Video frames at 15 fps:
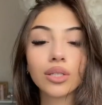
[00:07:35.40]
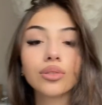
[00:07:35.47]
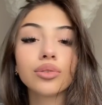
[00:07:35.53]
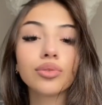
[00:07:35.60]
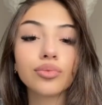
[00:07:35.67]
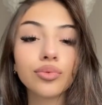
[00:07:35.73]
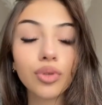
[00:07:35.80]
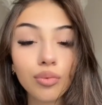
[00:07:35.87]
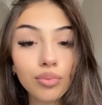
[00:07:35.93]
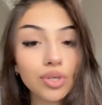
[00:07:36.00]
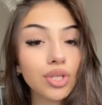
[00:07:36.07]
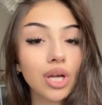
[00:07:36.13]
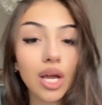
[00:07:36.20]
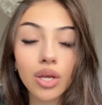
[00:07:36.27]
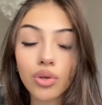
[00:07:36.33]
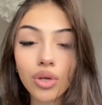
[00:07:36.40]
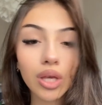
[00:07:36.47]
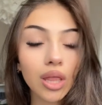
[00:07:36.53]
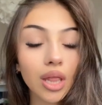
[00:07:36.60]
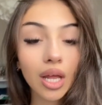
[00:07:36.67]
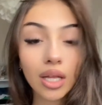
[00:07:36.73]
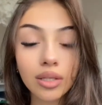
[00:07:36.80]
Right. Don't be shy, you
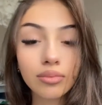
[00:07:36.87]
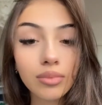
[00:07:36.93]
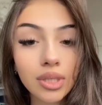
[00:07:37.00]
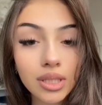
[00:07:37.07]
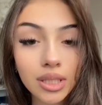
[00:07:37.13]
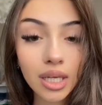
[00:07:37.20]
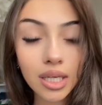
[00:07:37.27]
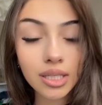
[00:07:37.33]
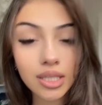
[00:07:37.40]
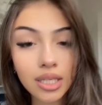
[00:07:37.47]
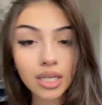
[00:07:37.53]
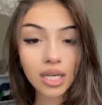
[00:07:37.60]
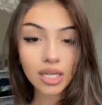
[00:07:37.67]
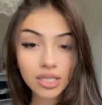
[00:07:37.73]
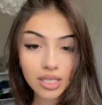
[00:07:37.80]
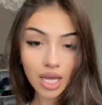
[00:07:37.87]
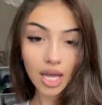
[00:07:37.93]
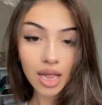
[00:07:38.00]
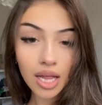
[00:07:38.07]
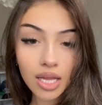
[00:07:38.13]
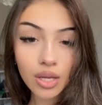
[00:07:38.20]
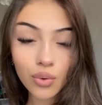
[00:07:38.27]
can at me, sis. Cause
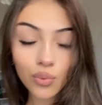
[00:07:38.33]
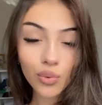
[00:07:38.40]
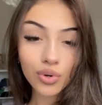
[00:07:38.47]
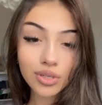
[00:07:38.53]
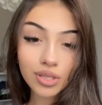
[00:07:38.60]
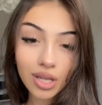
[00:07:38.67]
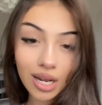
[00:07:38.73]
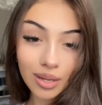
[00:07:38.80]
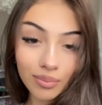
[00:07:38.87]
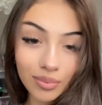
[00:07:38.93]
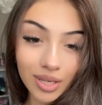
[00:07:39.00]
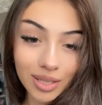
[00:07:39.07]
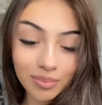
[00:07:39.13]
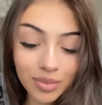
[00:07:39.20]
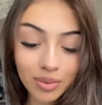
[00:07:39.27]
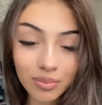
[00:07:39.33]
ain't nothing worse than a pick me